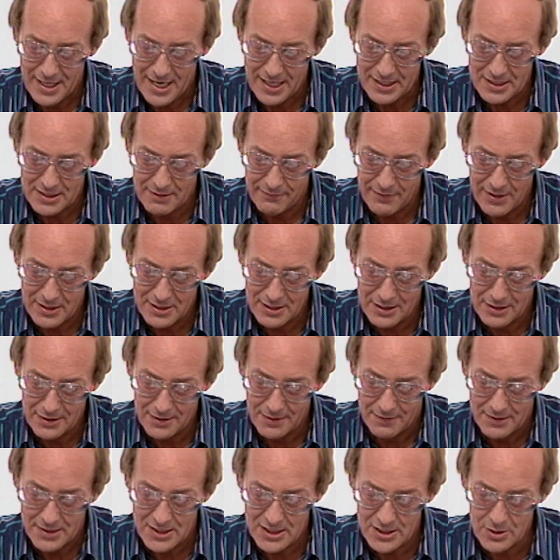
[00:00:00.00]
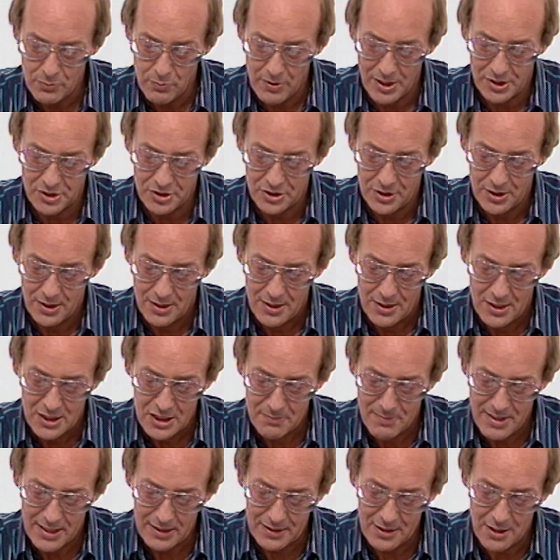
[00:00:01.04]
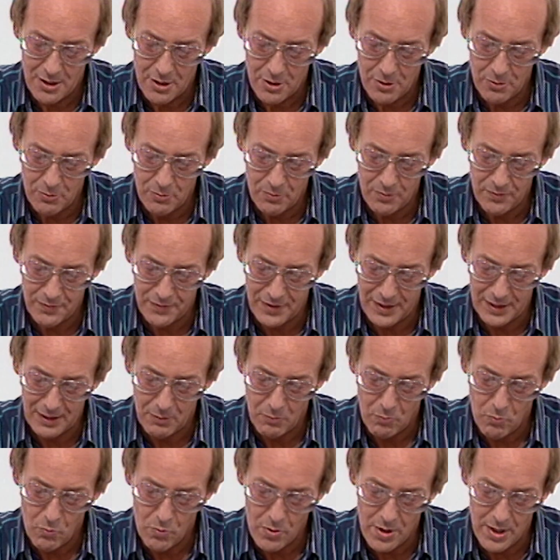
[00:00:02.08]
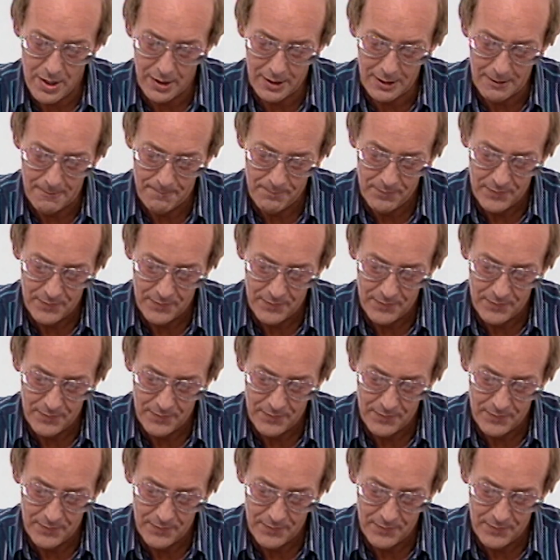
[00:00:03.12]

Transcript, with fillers: activating switch to make the whole thing work.